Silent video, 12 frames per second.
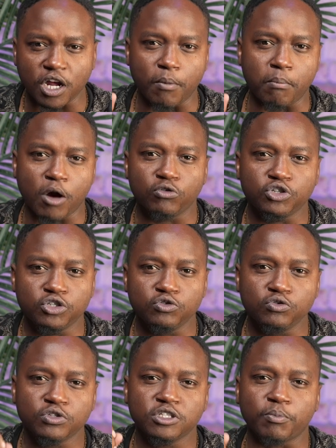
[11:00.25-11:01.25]
about
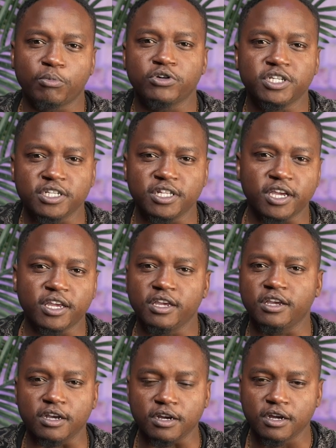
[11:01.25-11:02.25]
you supporting the
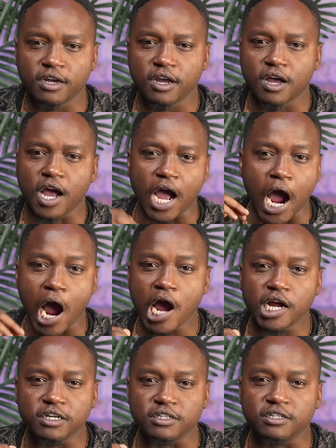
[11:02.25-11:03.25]
king,
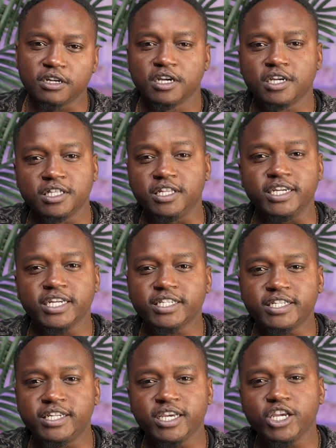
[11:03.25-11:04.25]
and the
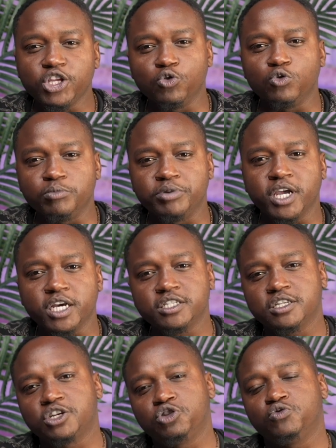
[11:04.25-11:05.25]
next day you will be
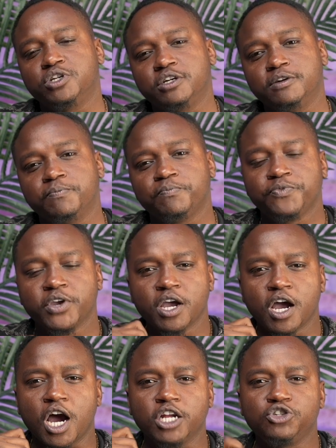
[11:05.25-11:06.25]
executed.
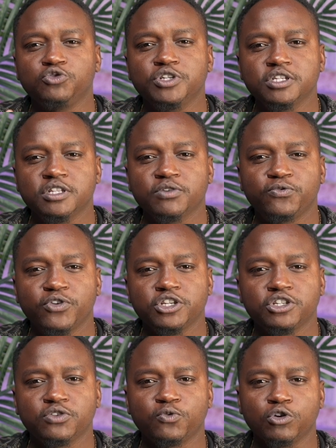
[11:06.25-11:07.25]
And during the
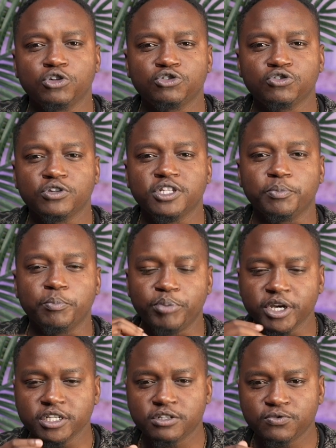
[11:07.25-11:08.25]
French Revolution, the
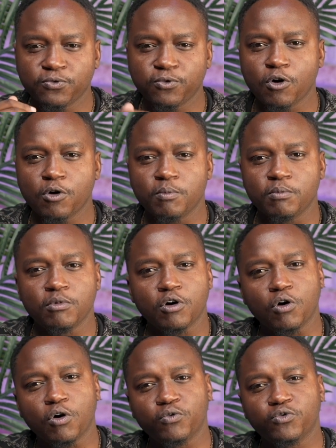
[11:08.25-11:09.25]
best form
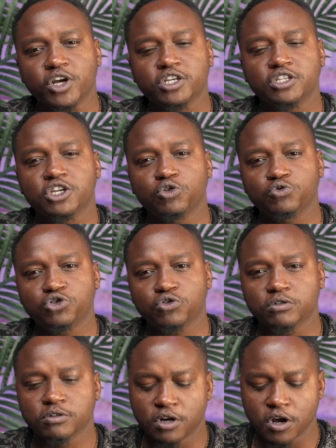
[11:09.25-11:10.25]
of
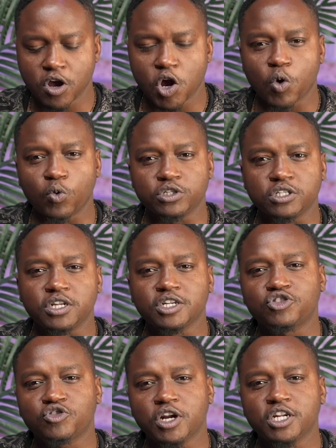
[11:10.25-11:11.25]
execution was
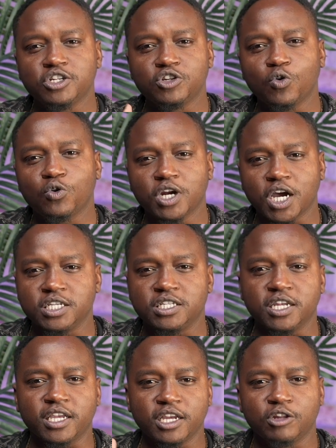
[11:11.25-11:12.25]
literally known as
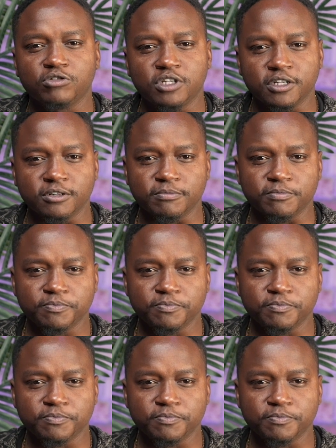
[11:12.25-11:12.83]
the guillotine.